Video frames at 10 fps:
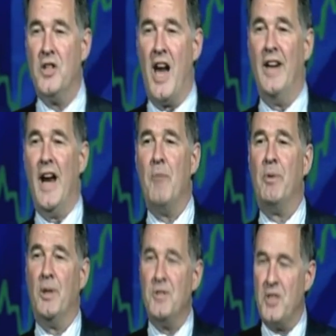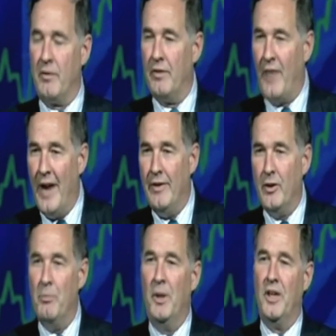China now produces over
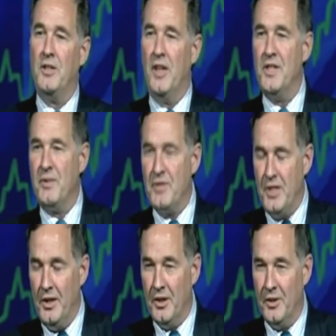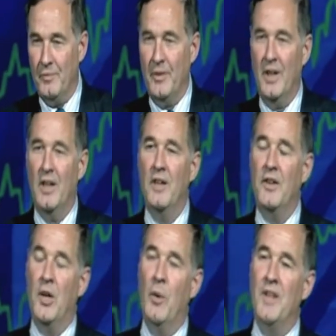500 million tons of steel.
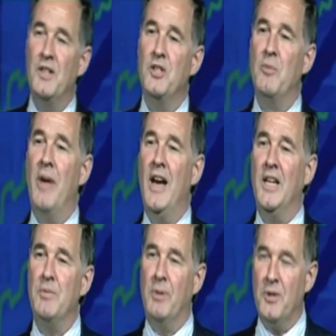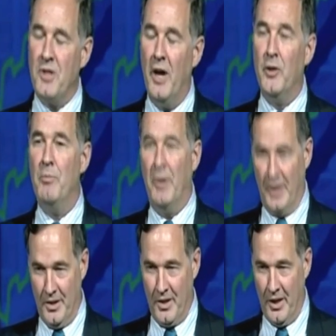The US and Japan each produce 100
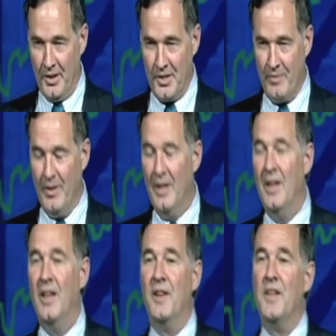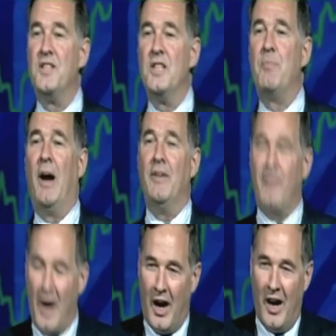million tons. This is by
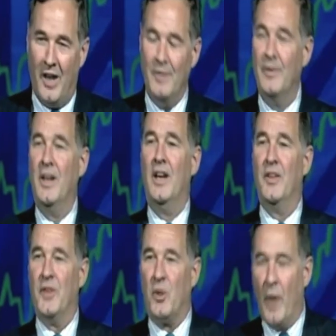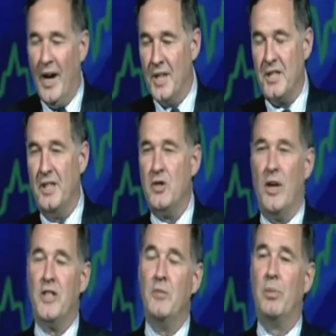far the greatest
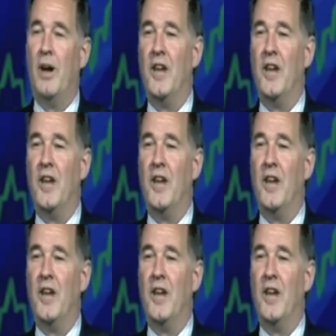construction